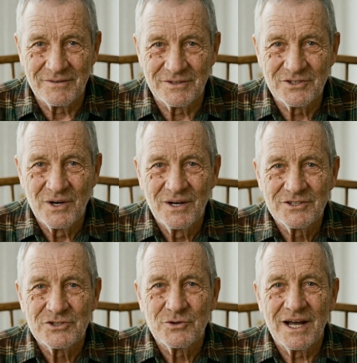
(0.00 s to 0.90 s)
The dog
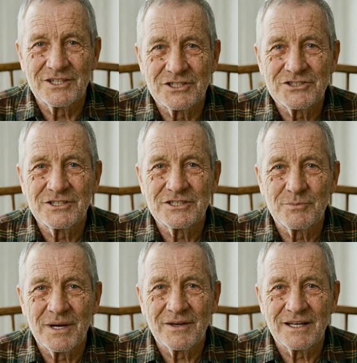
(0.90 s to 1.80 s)
scratches at his
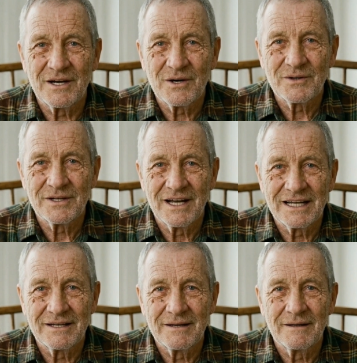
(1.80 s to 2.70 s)
belly all
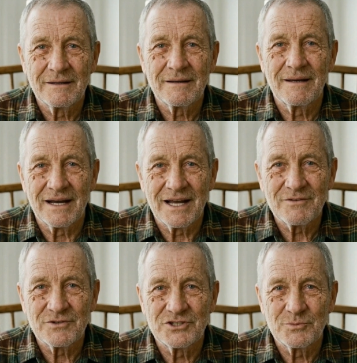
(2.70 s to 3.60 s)
night. And
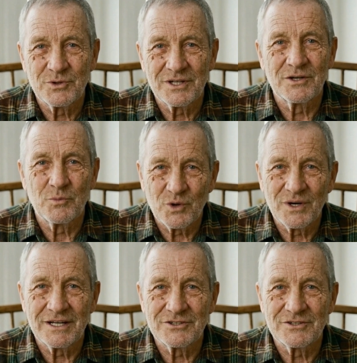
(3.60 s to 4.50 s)
every spring you
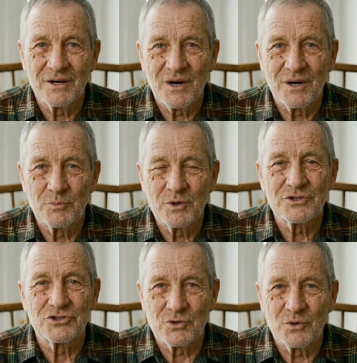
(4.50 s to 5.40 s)
walk into the hardware
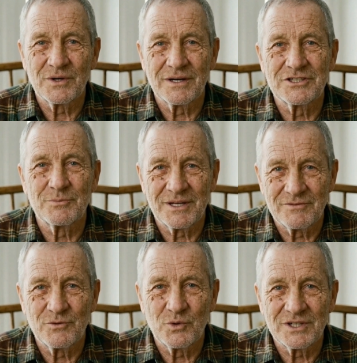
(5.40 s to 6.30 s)
store and spend
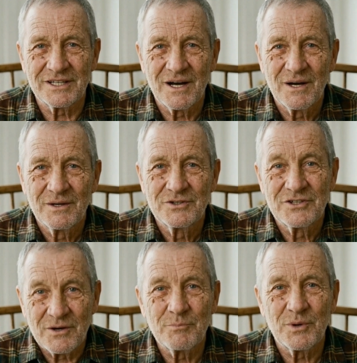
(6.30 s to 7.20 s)

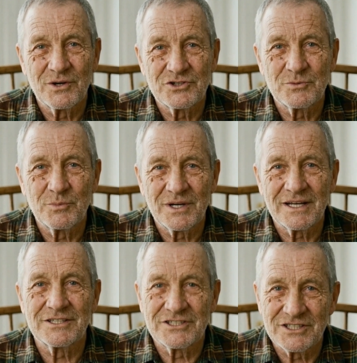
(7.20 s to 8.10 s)
$40 on bug
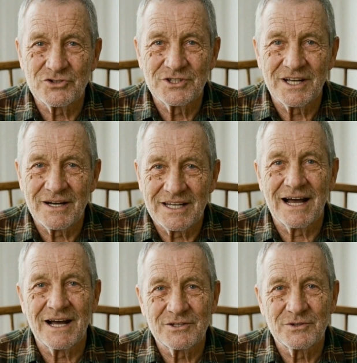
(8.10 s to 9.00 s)
spray, citronella
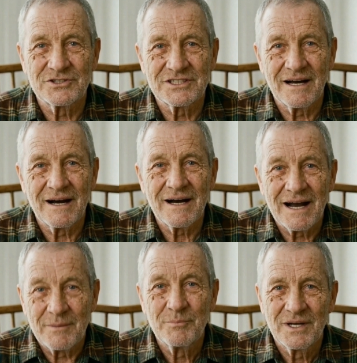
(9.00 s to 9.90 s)
candles,
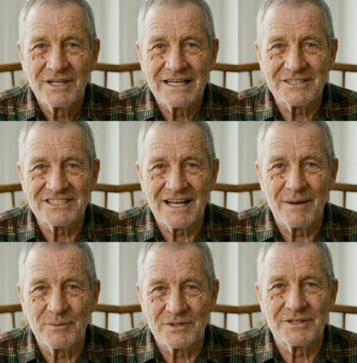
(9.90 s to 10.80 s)
and a plug-in
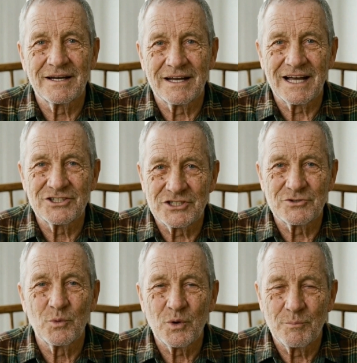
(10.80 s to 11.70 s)
zapper that catches
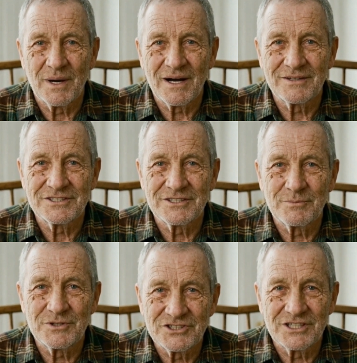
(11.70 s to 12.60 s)
more moths than
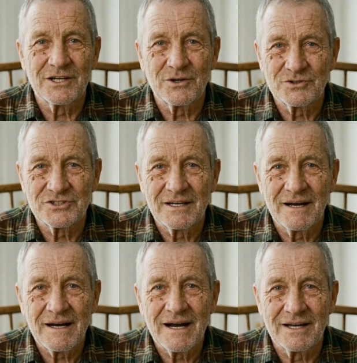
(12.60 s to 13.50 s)
mosquitoes
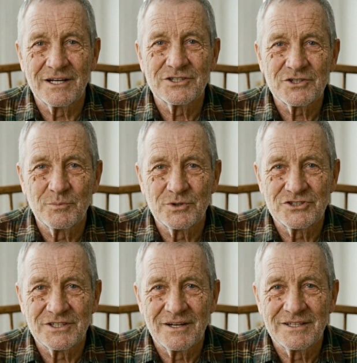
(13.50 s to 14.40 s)
and does
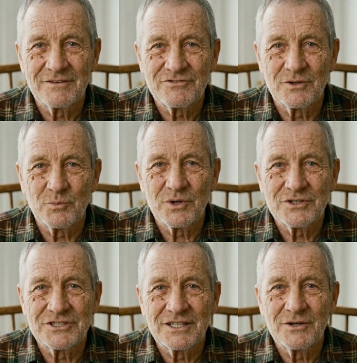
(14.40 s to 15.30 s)
almost nothing for the
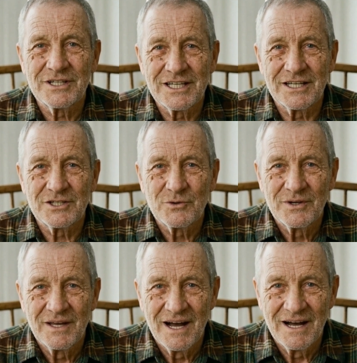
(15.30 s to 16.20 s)
ones that are eating you
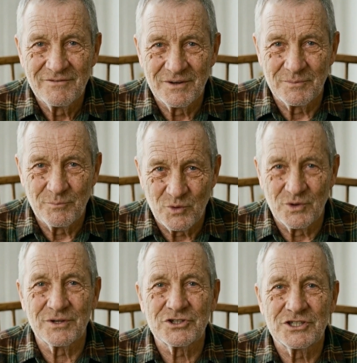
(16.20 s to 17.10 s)
alive on the
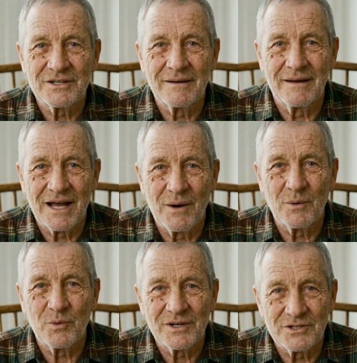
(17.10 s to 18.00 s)
porch. Now I
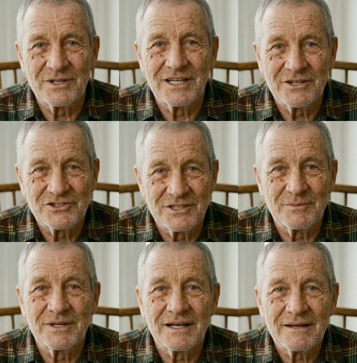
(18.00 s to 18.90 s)
want you to hear
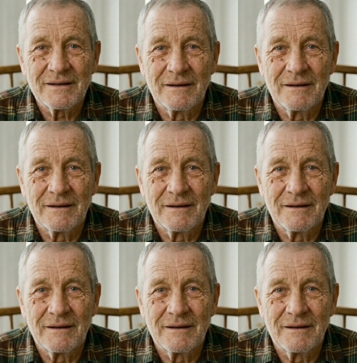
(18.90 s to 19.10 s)
something.